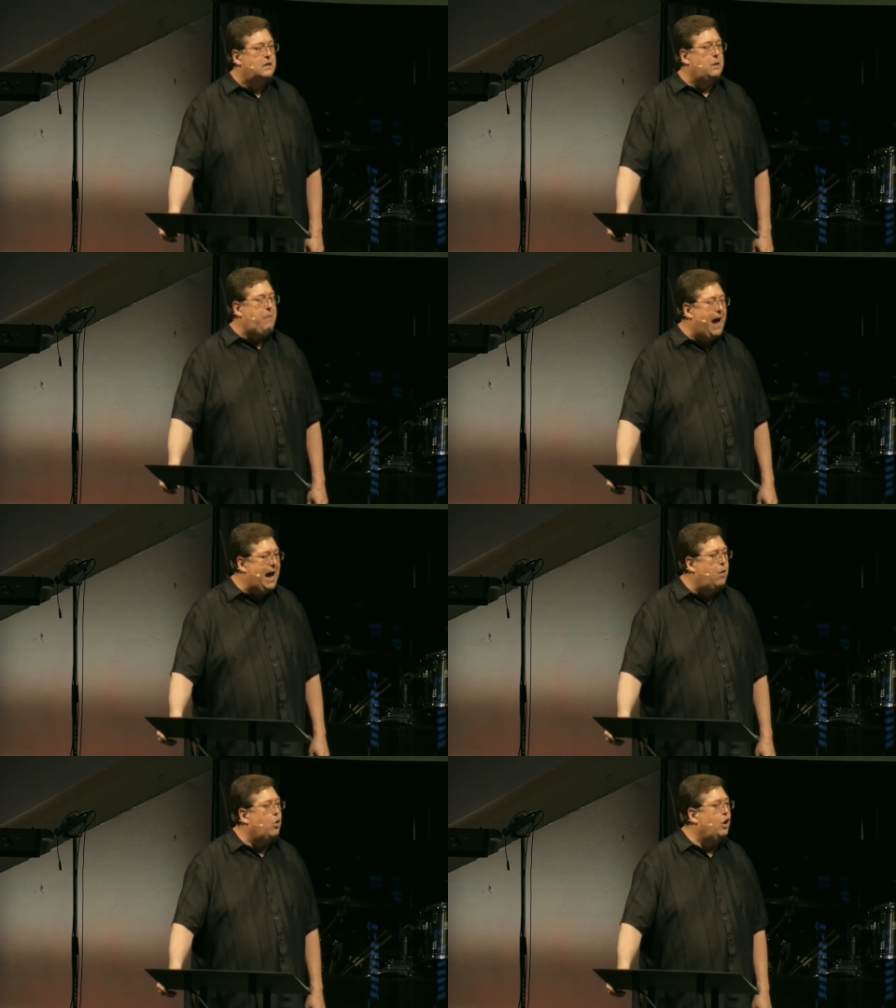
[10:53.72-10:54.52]
the
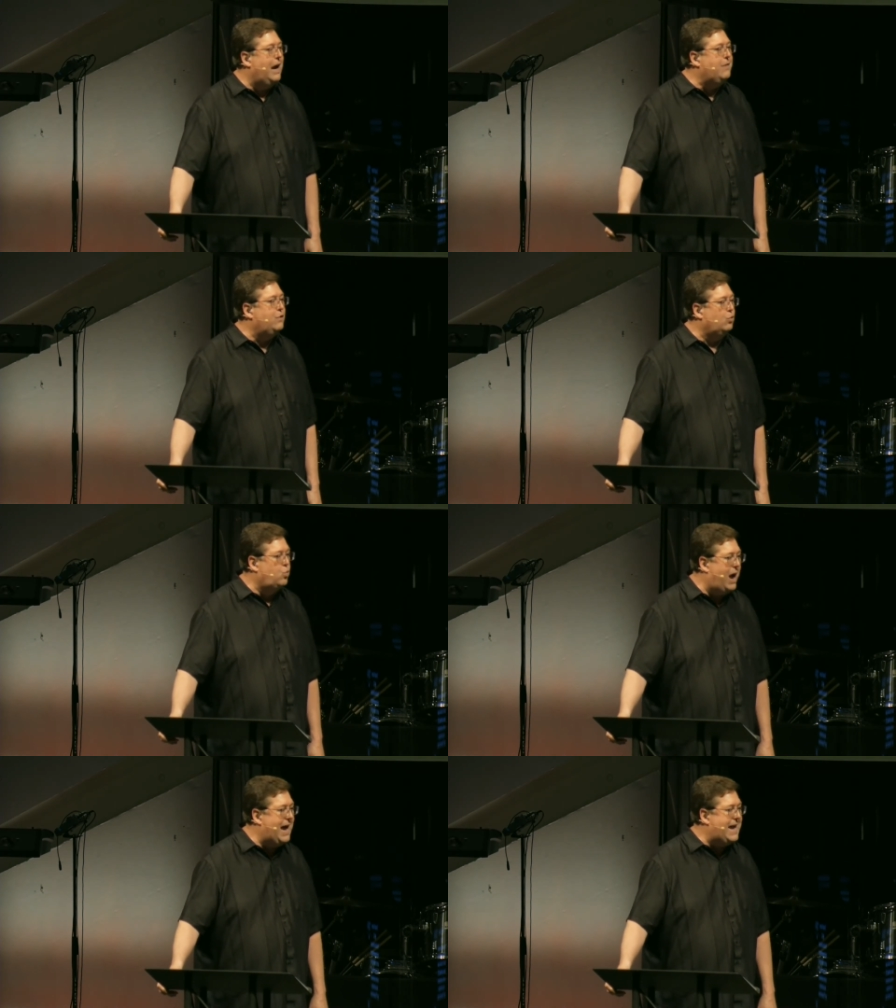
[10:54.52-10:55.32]
power and the
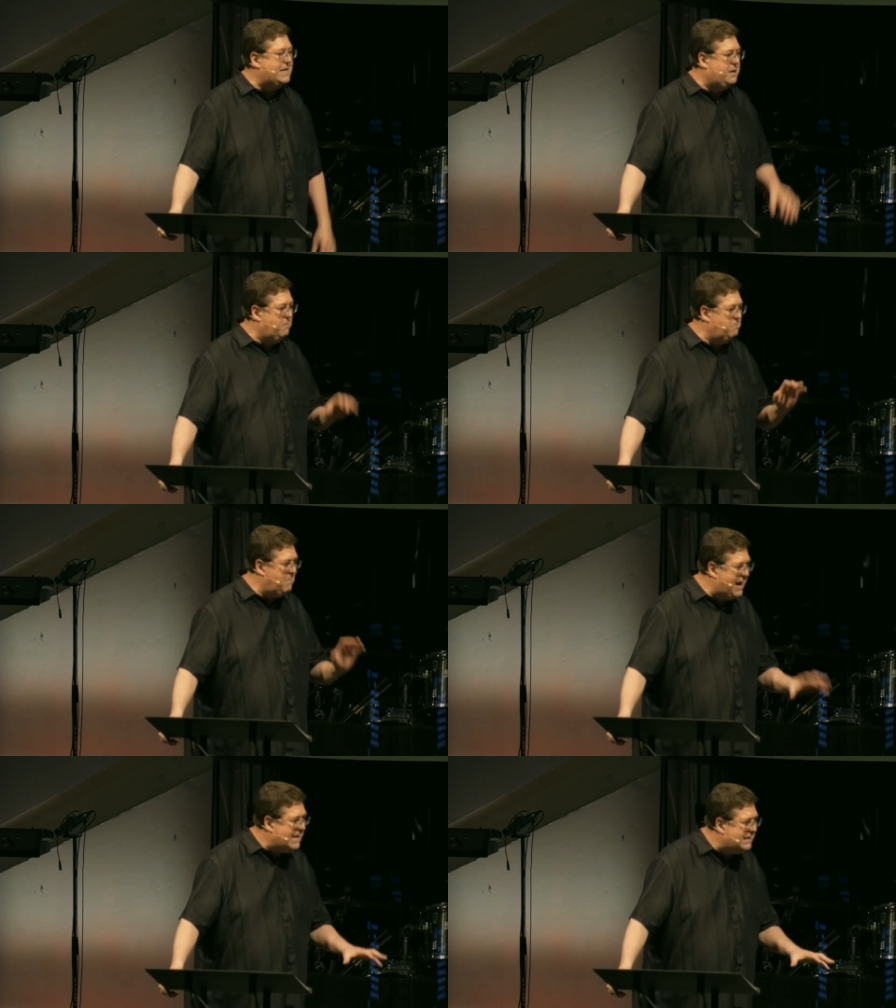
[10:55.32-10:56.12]
right to
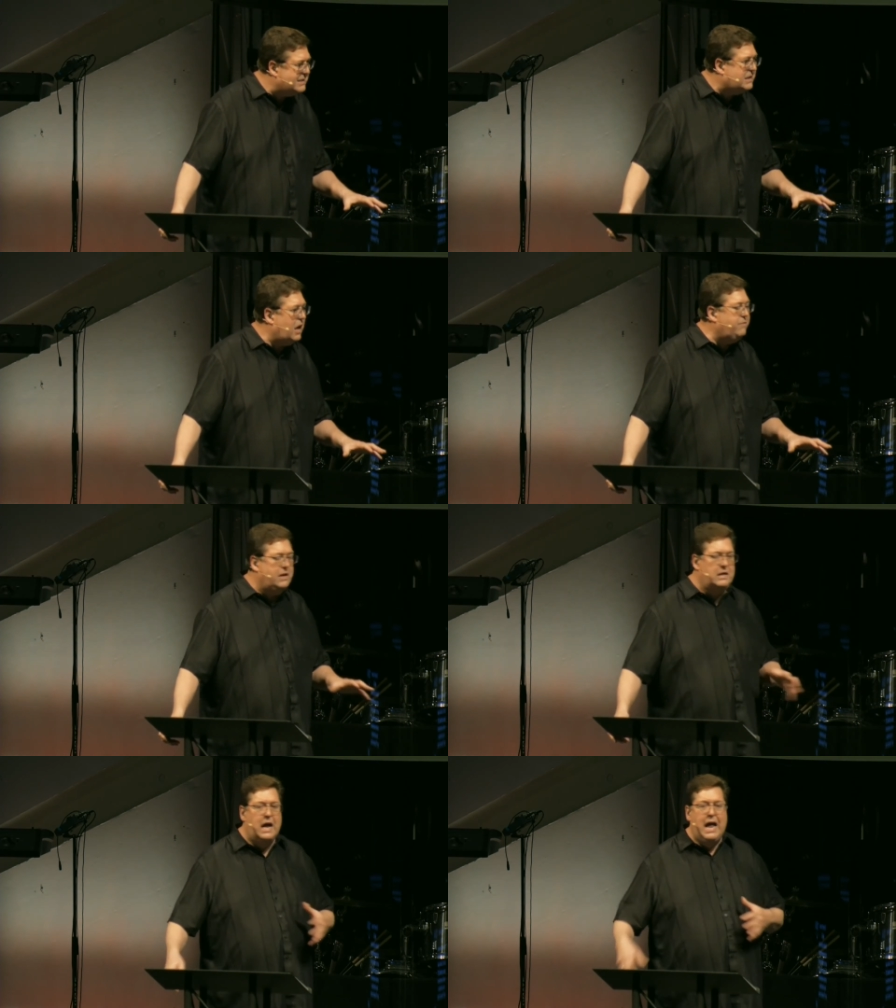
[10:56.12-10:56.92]
make this
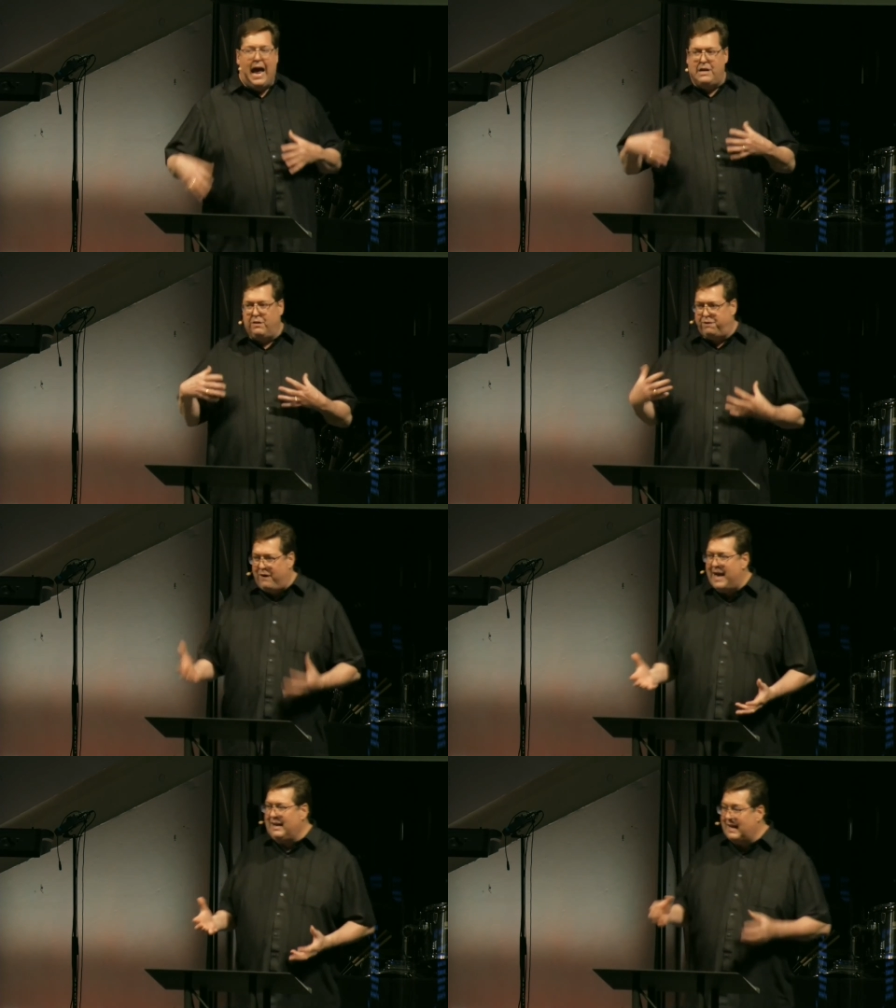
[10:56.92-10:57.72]
covenant and to
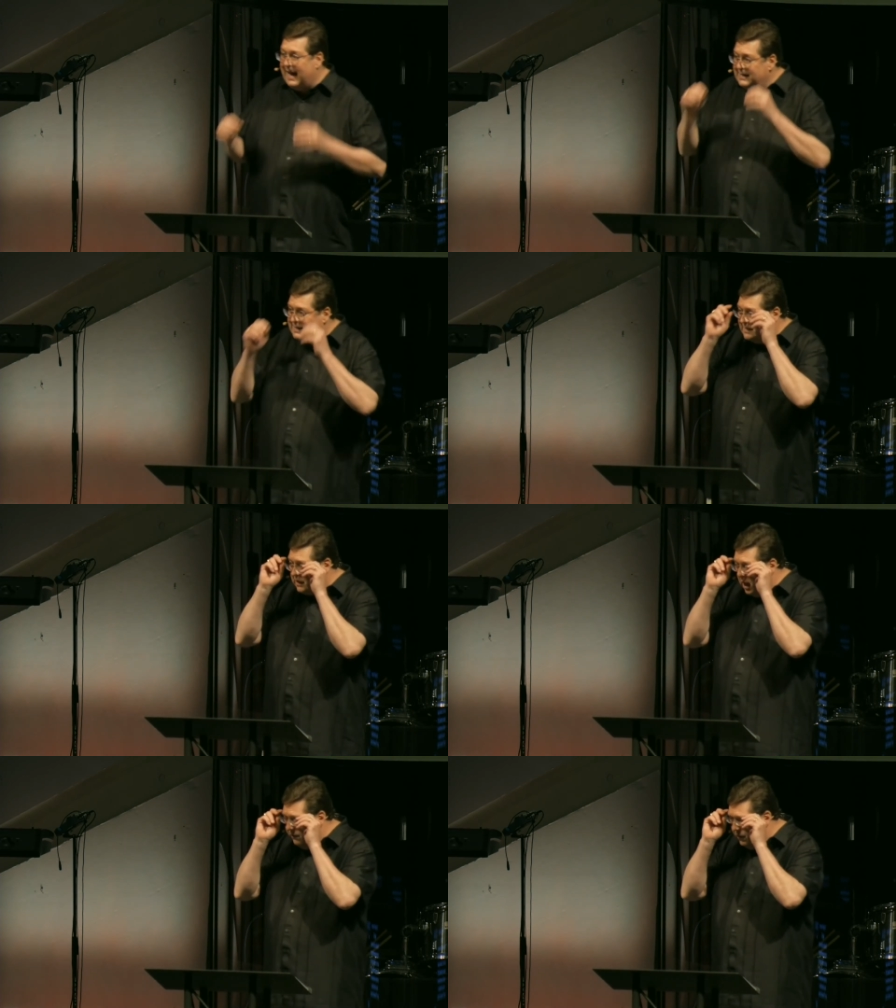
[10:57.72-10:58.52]
finalize
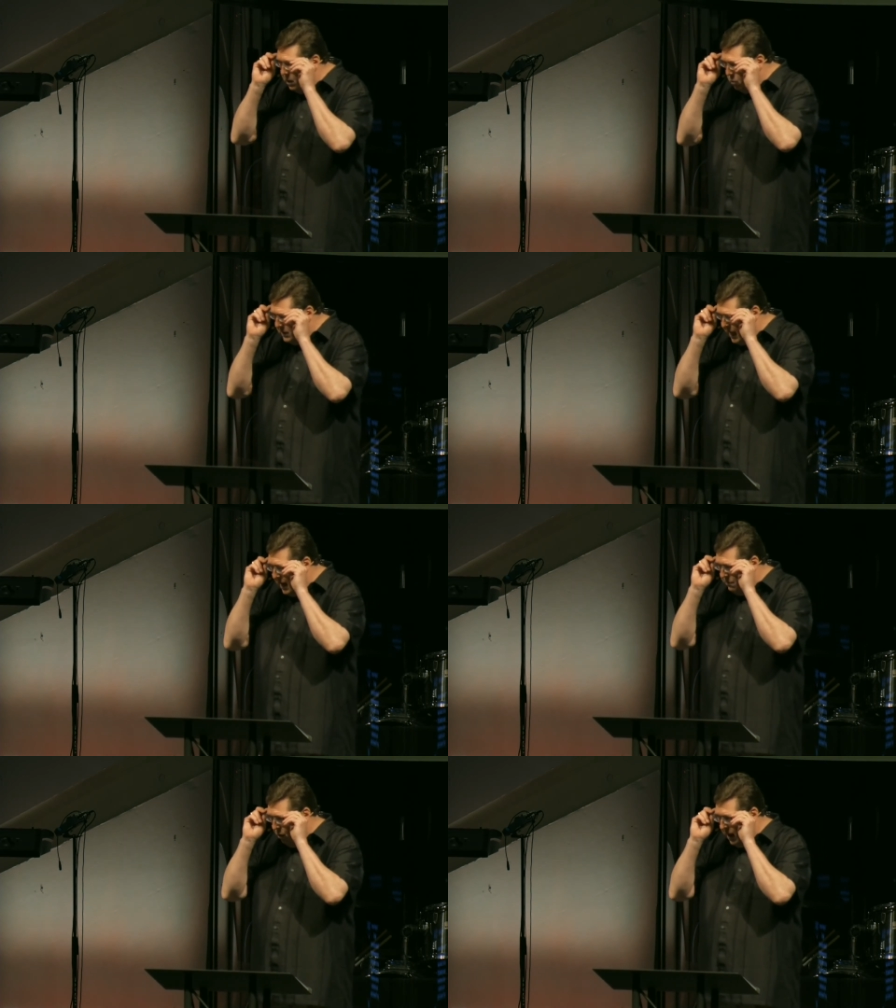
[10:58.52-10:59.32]
this covenant with
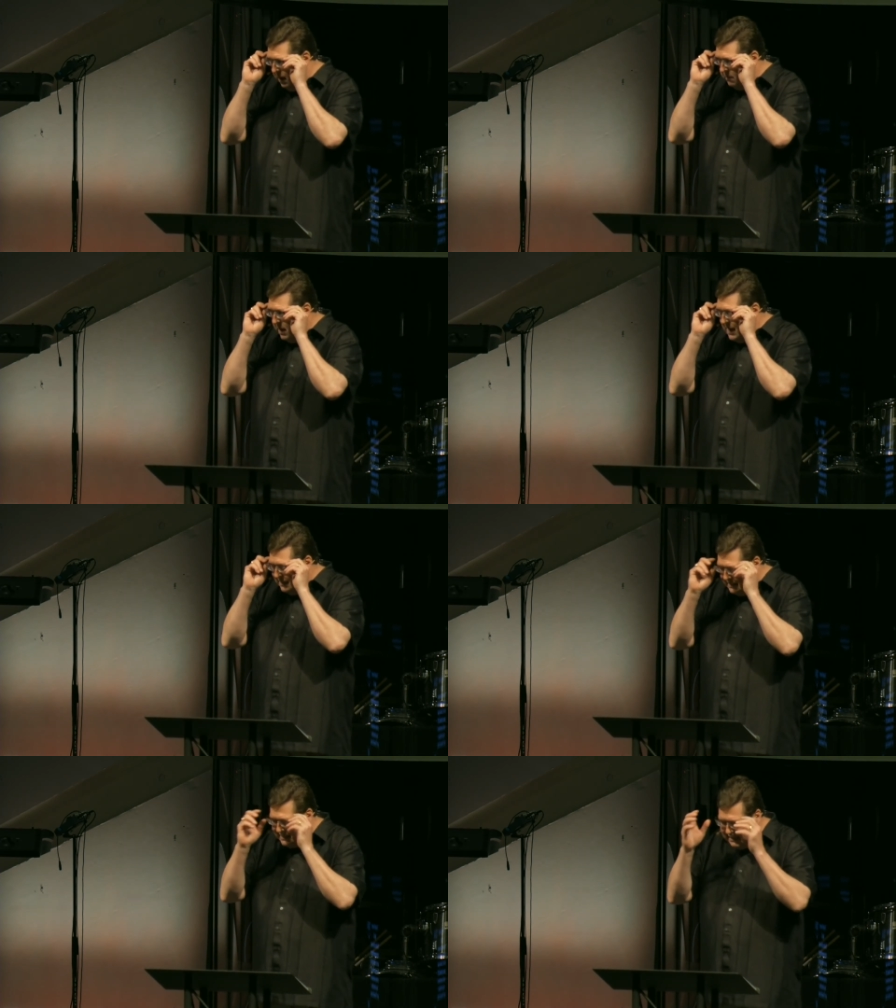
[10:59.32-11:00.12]
Abraham.
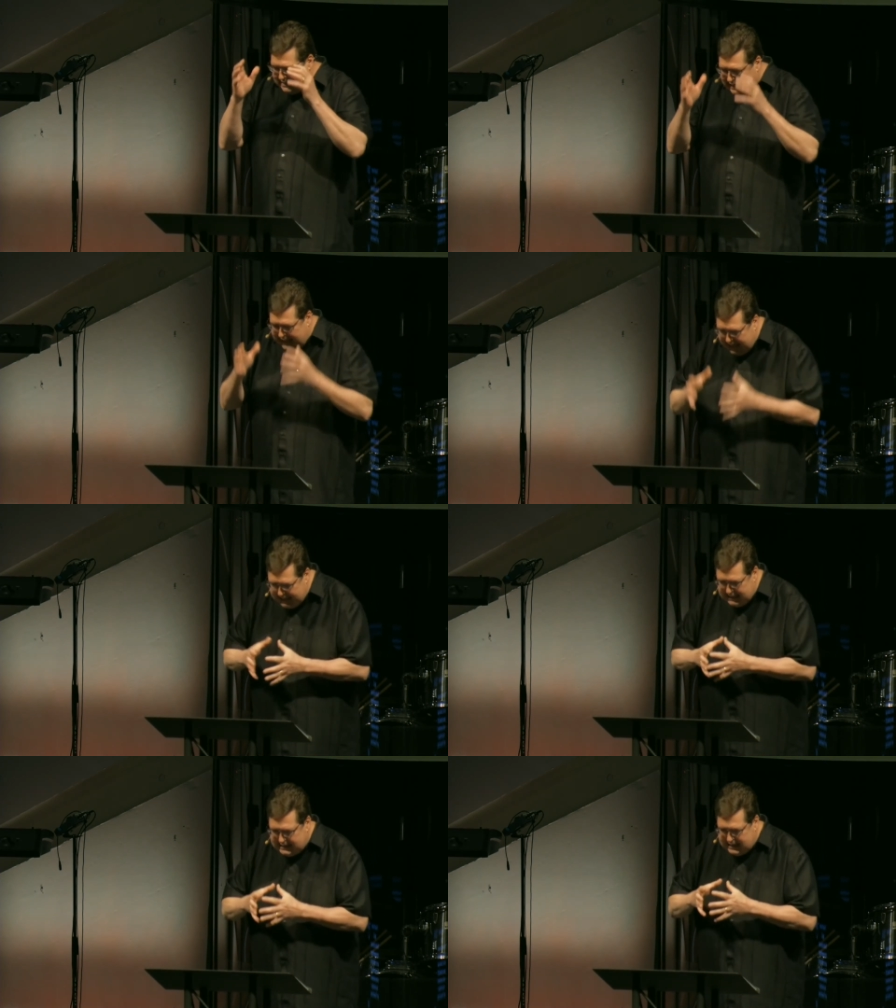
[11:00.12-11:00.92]
This is
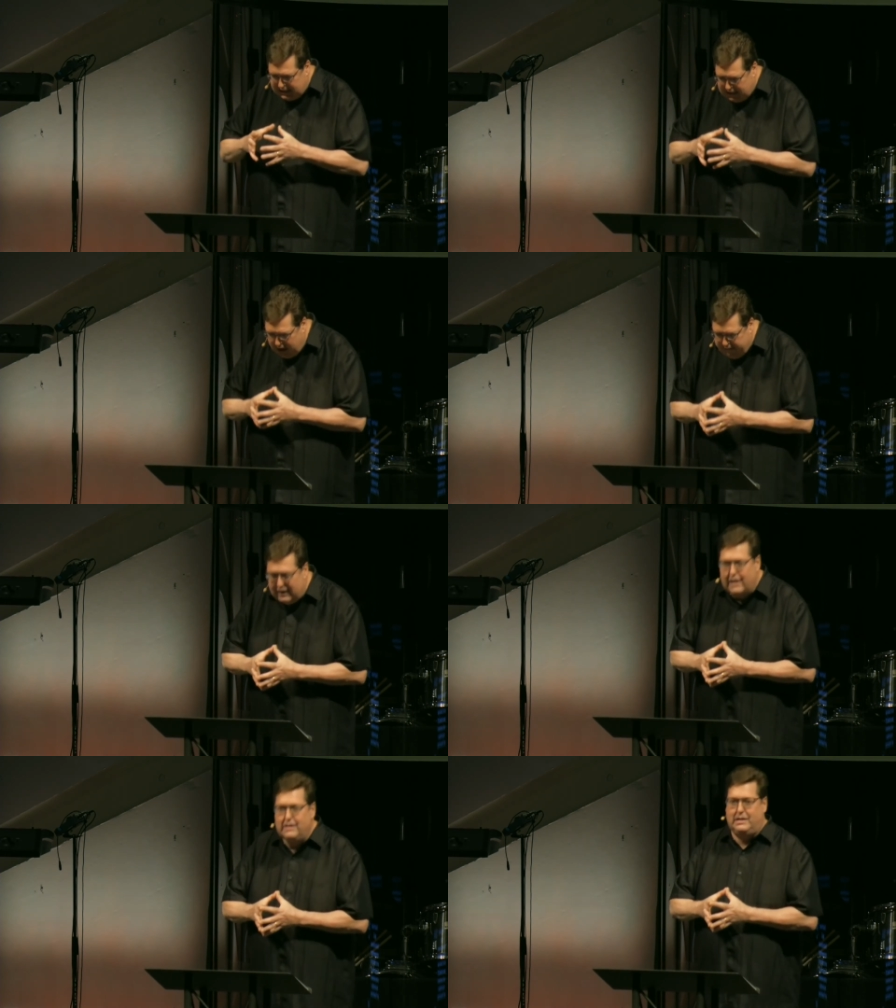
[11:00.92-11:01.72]
his
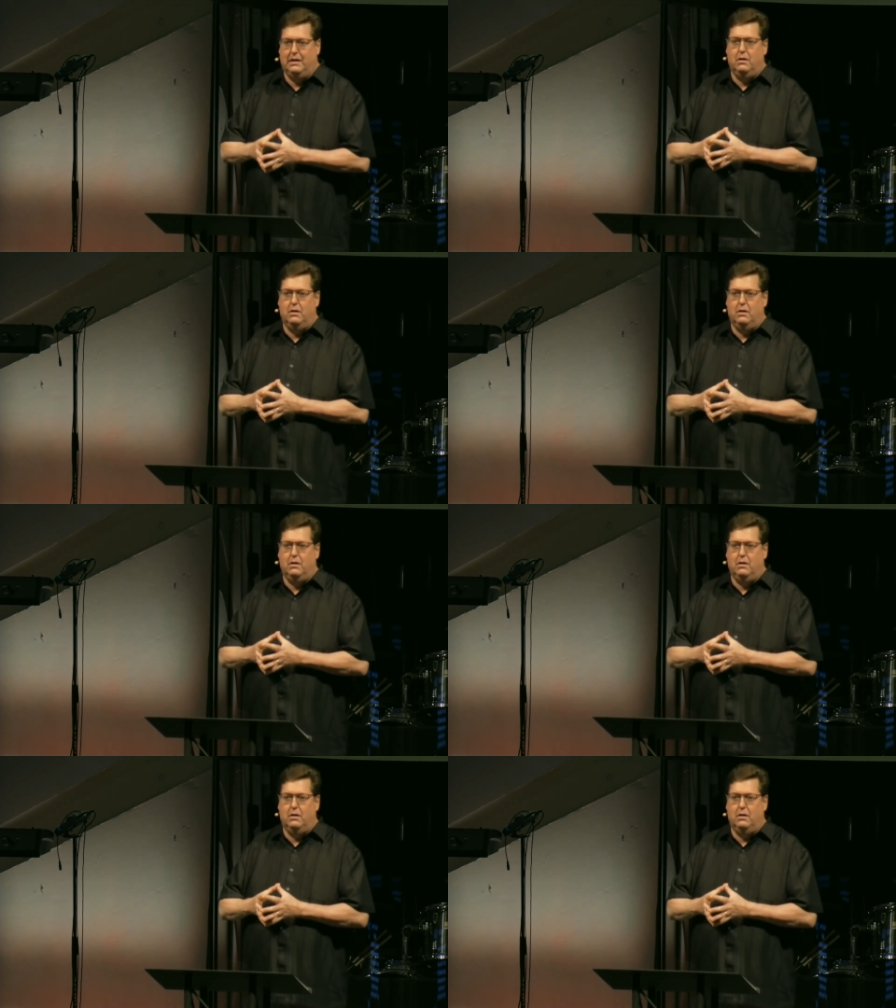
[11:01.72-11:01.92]
covenant